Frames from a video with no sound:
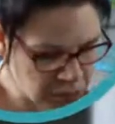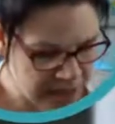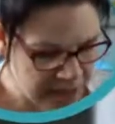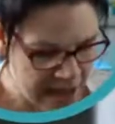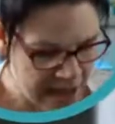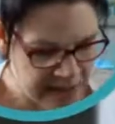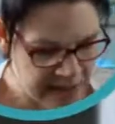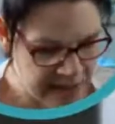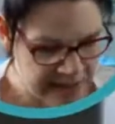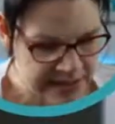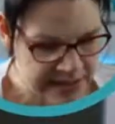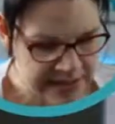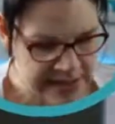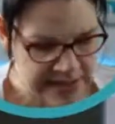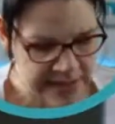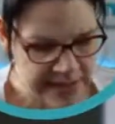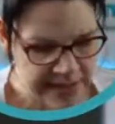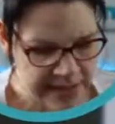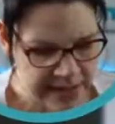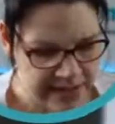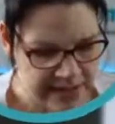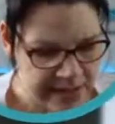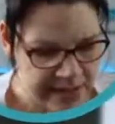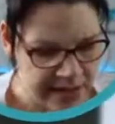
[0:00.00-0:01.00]
able to list
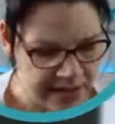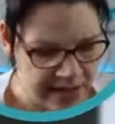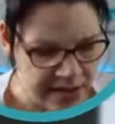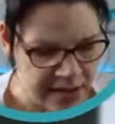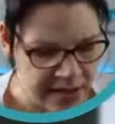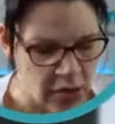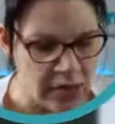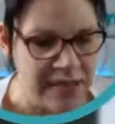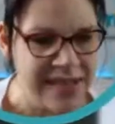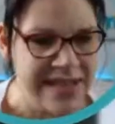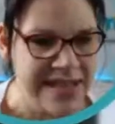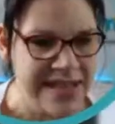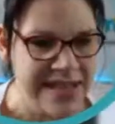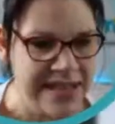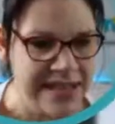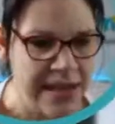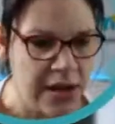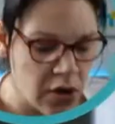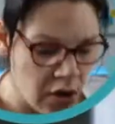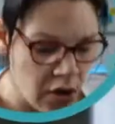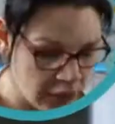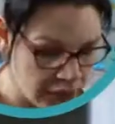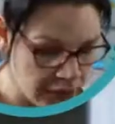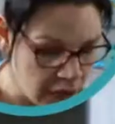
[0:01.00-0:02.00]
this and then obviously tick off